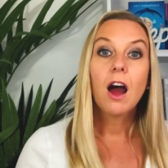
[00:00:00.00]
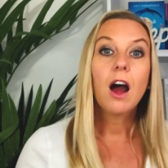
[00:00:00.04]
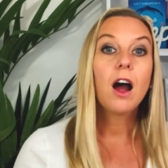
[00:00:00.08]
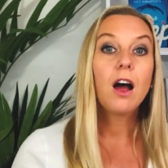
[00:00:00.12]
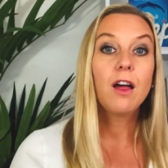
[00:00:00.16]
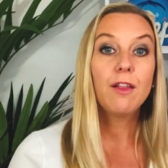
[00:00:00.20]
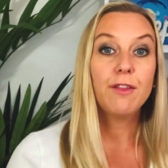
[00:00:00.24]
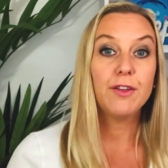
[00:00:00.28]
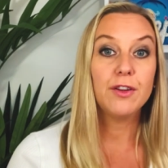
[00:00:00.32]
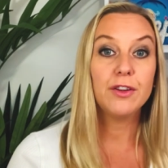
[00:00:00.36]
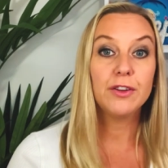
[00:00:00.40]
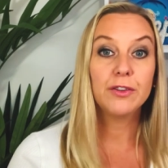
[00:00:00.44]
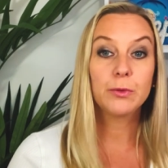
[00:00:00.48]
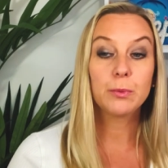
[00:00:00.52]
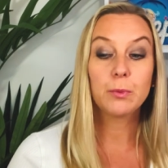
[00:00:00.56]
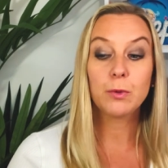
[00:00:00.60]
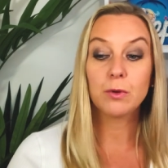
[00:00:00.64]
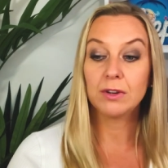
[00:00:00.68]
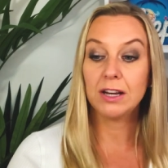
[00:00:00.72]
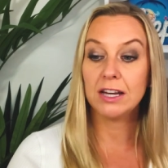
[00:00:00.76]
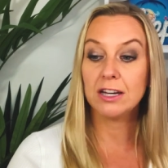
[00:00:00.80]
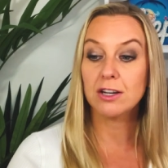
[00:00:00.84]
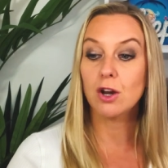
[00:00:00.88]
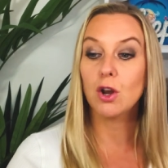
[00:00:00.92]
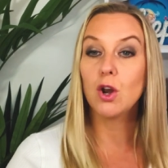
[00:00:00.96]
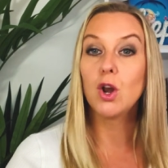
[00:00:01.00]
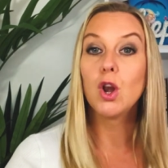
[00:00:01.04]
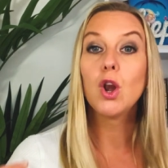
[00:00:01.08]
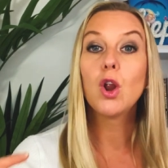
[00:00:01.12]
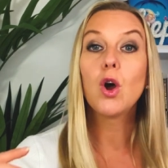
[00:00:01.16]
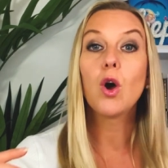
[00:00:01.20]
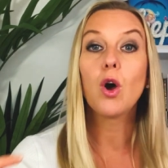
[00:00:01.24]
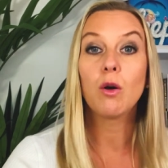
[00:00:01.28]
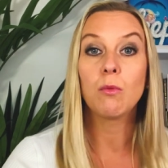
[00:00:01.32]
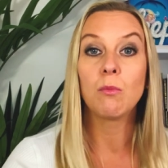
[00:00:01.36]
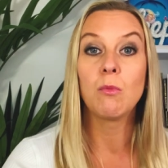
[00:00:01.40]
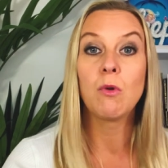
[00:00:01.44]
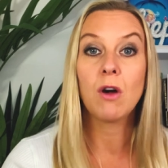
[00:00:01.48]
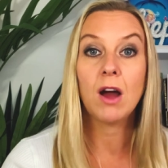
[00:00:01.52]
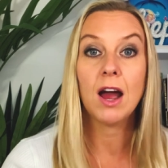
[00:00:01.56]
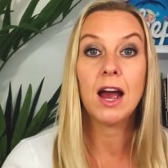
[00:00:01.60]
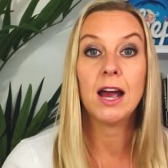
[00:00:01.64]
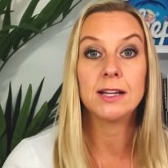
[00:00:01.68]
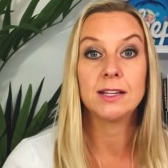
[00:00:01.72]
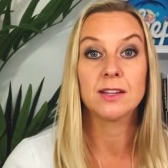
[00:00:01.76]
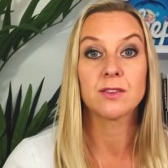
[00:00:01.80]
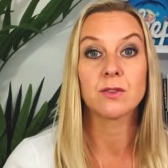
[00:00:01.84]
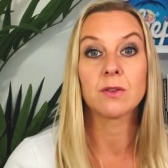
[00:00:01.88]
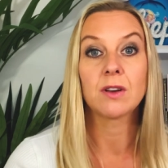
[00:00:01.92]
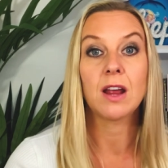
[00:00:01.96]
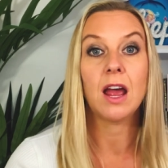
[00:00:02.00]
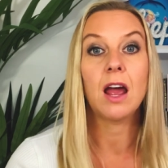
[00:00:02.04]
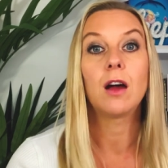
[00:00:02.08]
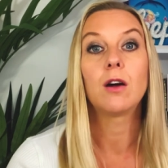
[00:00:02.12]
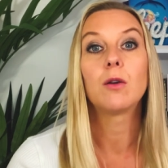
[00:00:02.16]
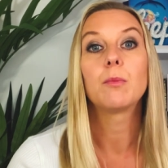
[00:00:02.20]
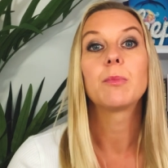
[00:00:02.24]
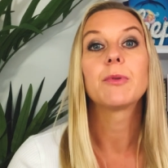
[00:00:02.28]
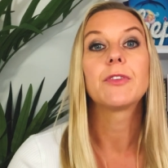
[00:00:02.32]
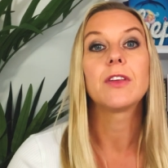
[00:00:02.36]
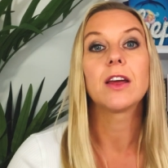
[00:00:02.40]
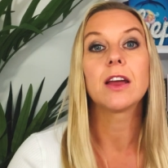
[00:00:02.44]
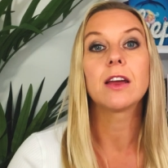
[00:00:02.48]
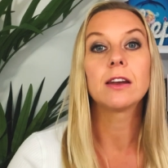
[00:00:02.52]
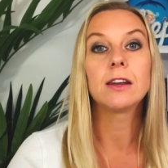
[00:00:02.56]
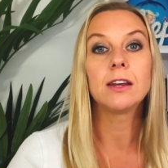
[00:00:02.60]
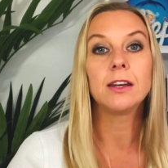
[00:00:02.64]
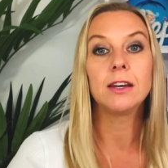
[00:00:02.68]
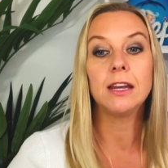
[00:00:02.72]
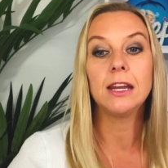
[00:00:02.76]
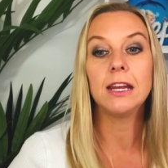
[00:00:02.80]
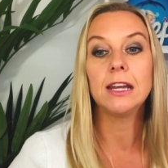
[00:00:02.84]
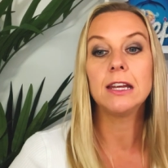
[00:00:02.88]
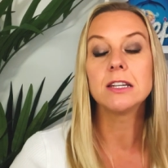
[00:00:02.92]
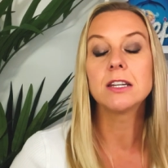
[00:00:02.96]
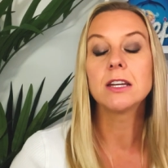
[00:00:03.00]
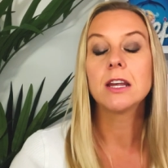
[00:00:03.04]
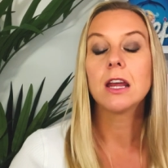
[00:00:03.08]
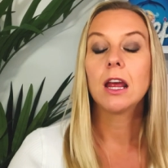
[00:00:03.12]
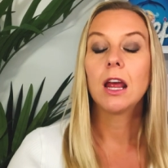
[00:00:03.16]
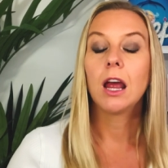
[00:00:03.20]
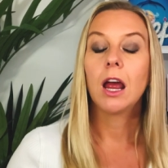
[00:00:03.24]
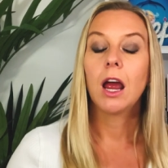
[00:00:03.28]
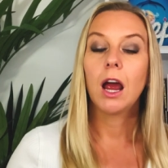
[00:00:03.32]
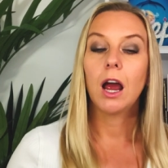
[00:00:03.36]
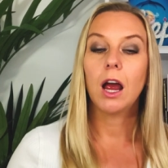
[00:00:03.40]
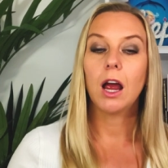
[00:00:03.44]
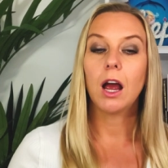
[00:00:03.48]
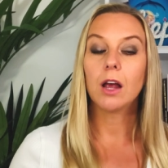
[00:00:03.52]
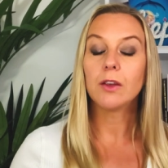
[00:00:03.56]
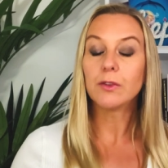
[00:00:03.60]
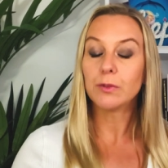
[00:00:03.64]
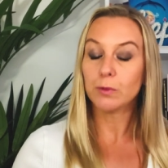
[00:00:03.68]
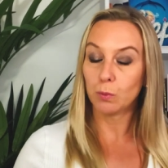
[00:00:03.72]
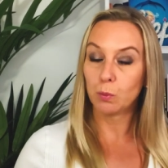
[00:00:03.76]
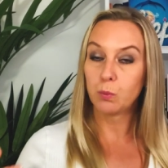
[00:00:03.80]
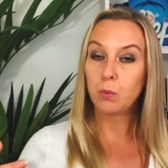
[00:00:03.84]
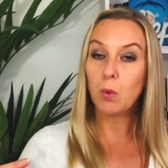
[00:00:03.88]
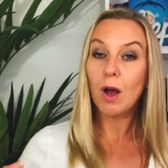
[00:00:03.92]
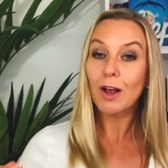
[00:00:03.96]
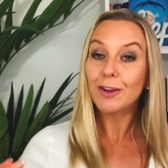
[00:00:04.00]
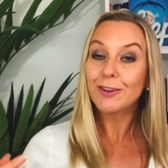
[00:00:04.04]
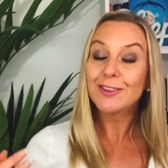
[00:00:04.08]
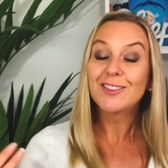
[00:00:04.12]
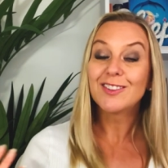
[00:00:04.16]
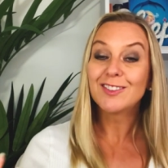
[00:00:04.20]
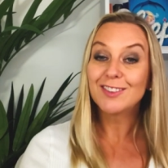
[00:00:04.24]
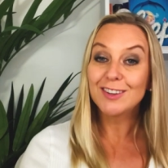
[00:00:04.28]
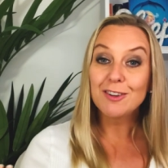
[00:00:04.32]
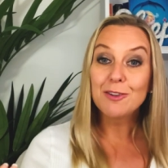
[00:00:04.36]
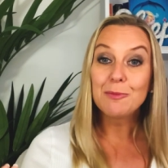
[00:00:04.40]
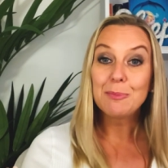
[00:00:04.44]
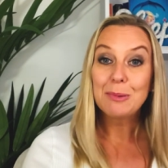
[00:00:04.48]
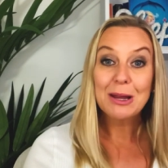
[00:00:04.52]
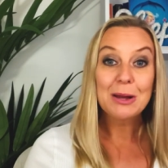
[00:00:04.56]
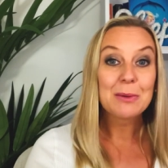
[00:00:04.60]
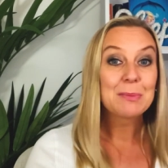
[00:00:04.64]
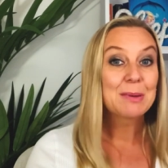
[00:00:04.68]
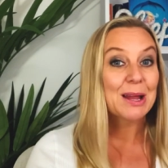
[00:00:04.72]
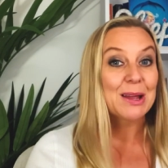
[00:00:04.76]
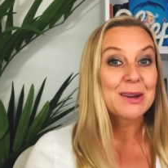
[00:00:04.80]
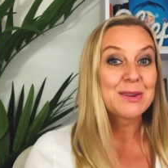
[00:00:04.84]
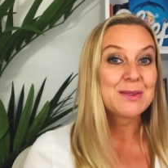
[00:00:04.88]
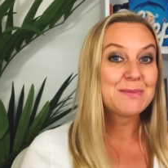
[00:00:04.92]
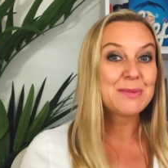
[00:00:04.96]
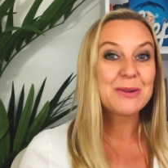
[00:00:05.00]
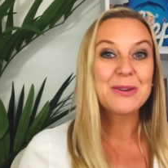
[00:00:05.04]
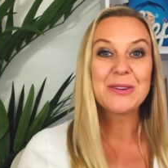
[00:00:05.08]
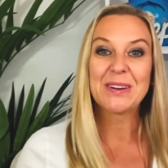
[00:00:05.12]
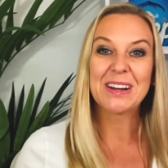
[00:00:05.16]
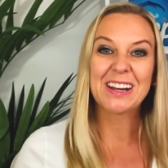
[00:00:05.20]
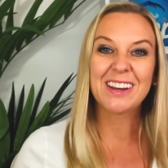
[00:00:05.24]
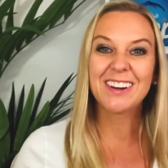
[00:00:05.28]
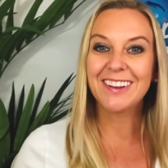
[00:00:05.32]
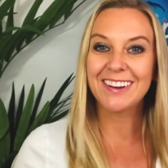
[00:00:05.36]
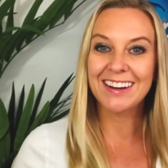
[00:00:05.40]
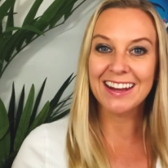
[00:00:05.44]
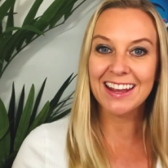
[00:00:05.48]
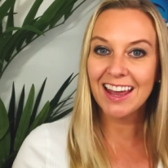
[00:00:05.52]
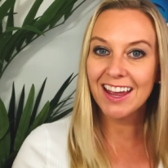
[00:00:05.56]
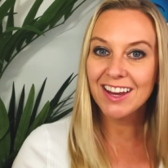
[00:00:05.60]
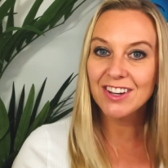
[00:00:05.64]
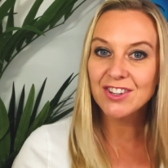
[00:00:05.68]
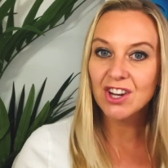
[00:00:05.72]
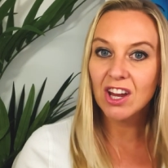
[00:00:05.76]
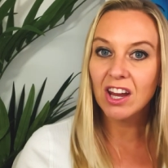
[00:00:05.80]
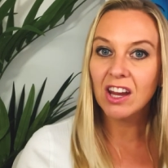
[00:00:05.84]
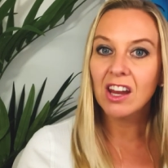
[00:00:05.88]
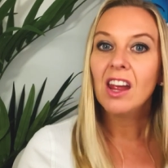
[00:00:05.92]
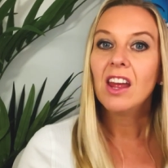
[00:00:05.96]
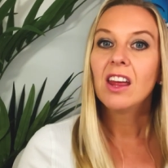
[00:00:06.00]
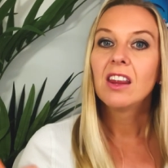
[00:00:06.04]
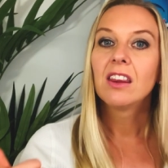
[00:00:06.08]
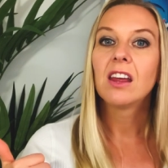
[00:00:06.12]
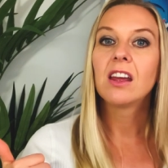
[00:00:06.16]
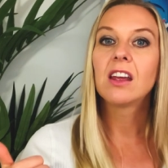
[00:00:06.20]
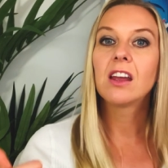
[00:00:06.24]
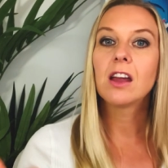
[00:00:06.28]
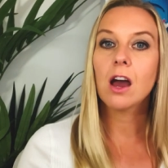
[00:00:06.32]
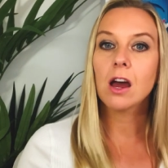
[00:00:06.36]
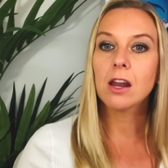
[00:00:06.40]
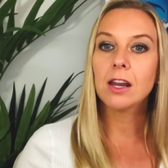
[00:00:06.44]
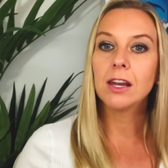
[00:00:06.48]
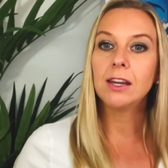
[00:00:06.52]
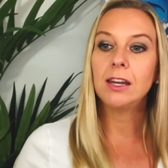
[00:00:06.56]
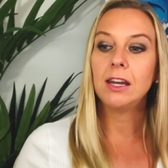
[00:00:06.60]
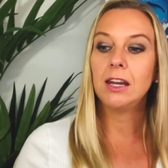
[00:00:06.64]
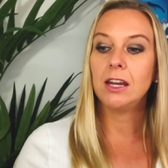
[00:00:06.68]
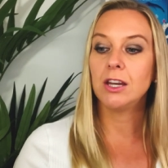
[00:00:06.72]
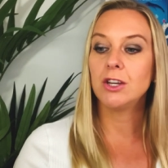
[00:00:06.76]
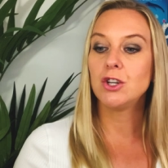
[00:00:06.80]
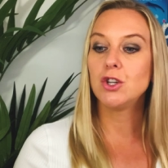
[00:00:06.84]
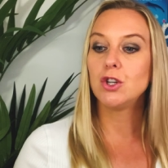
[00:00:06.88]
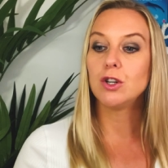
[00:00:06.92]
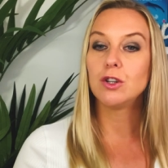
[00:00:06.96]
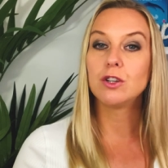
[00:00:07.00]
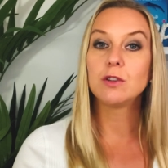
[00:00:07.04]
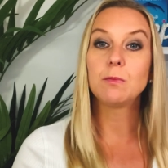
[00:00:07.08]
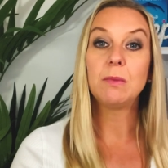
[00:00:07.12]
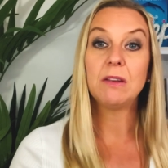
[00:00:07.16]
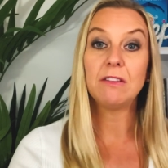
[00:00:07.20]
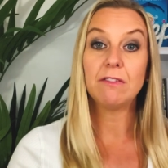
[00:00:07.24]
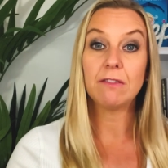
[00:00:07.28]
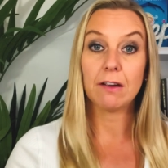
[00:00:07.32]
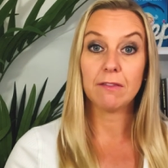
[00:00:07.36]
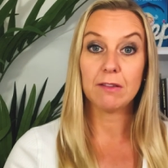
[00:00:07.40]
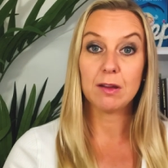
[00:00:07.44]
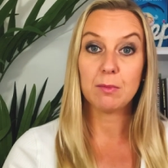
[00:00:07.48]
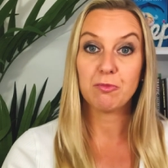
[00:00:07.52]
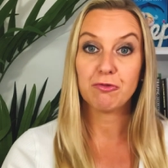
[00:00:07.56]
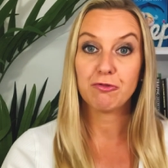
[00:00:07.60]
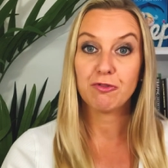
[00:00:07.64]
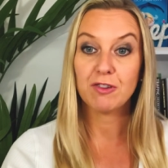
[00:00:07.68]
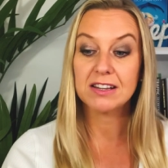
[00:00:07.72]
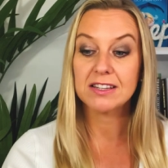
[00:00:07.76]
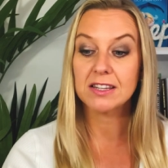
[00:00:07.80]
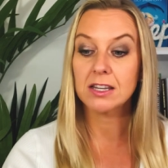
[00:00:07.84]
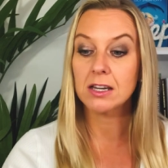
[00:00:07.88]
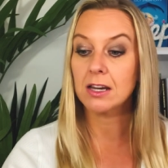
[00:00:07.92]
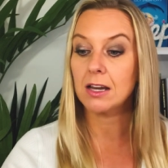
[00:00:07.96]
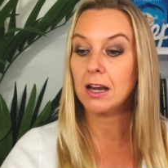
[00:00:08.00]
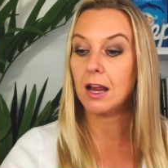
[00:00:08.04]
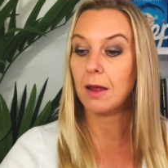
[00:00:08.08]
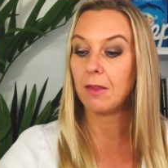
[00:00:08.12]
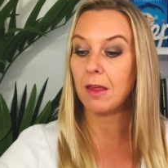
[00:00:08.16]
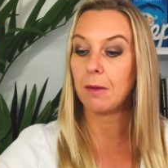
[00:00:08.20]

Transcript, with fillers: Others will need a lot more hands-on help. They're going to need, while still being bland and boring and unengaging, they're going to need you to be very present.